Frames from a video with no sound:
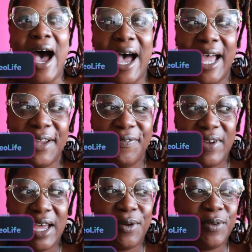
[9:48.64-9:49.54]
I
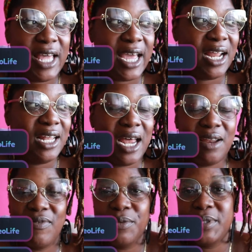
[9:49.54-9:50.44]
found that a lot
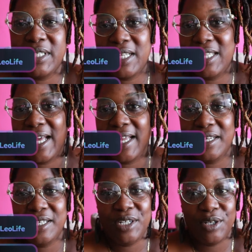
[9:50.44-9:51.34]
of them said
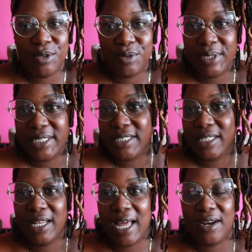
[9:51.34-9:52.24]
that, you know, it's
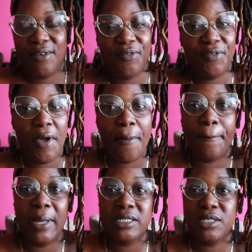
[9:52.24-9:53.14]
a lot of
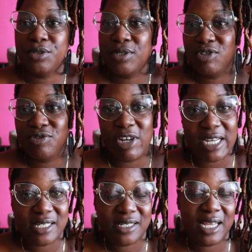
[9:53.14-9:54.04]
mental
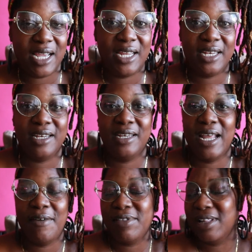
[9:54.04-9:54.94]
stress and
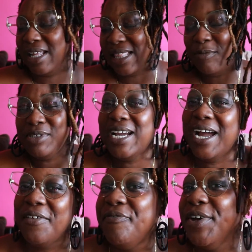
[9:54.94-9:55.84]
everything like that, which I
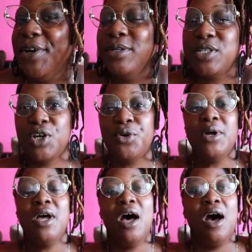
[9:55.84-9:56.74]
kind of figured. So
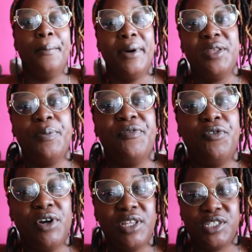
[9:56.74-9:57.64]
a month
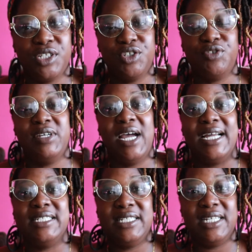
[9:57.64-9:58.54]
before the surgery,
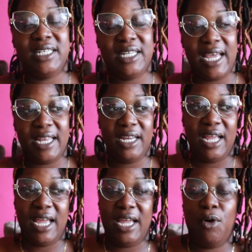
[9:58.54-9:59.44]
I did
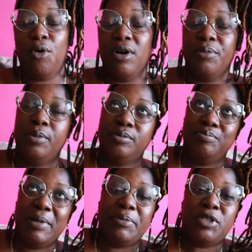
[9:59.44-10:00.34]
get or
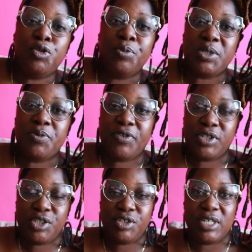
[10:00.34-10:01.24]
maybe 2 months before the
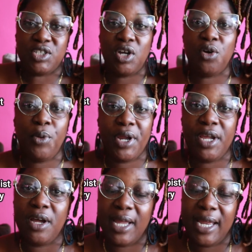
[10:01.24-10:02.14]
surgery, I started
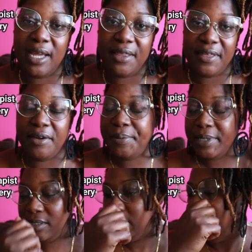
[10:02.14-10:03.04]
working on getting a
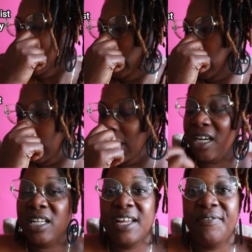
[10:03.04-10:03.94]
therapist. Luckily, I